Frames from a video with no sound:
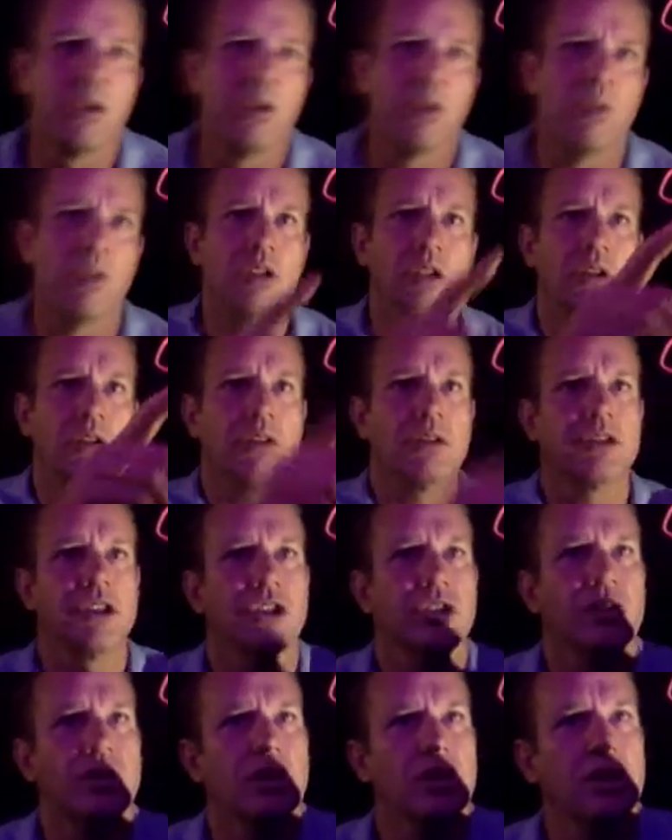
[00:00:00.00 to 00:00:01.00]
Well, along
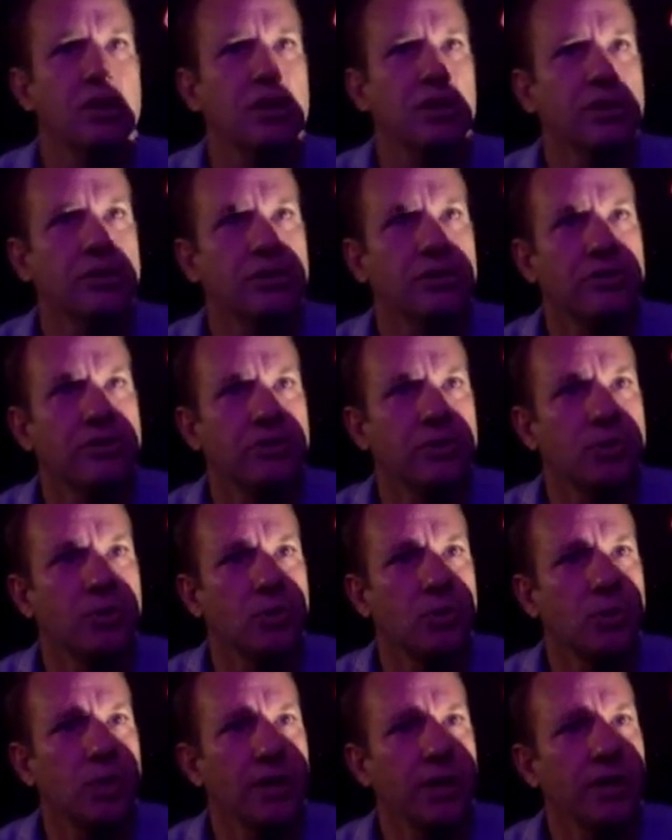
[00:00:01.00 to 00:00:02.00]
this curve,
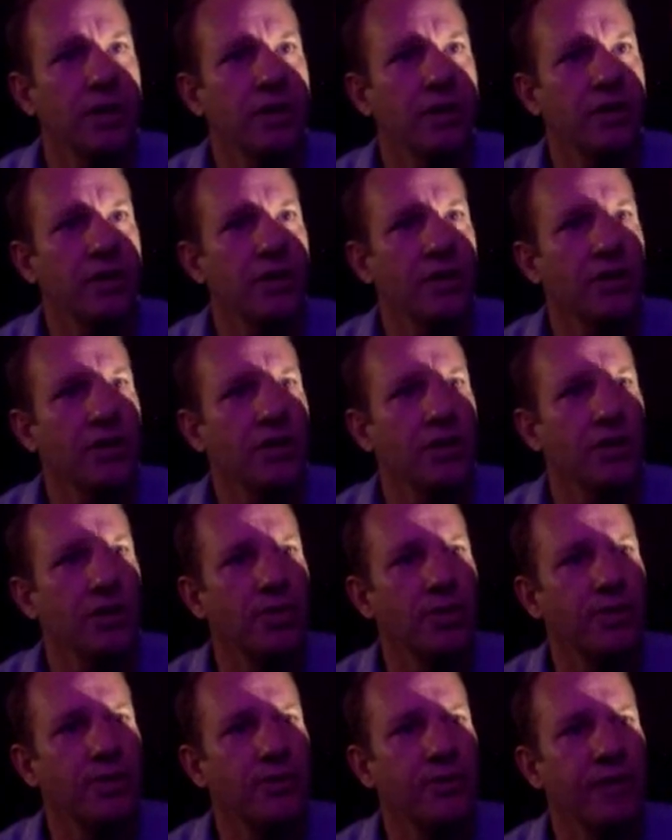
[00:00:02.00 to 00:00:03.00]
where are the
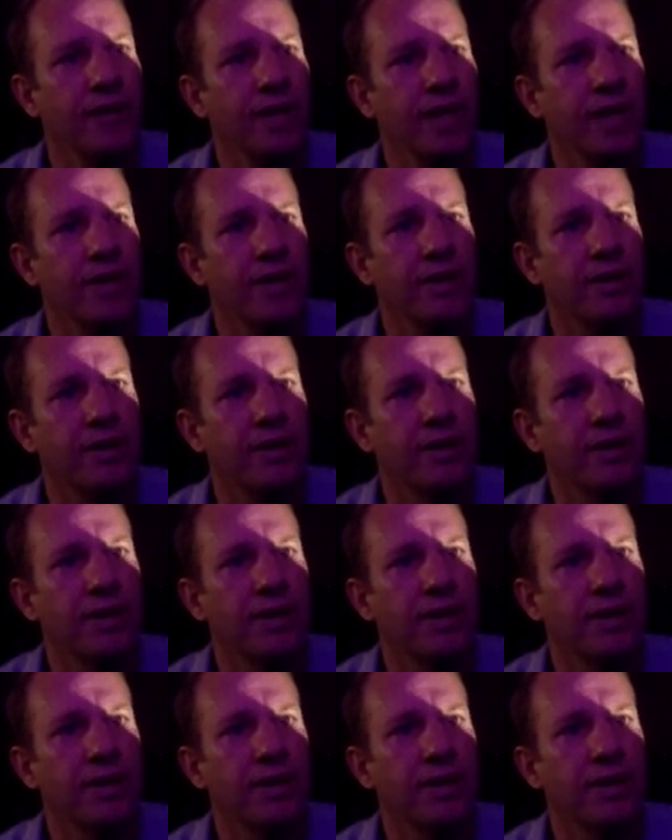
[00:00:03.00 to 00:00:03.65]
slopes flatter?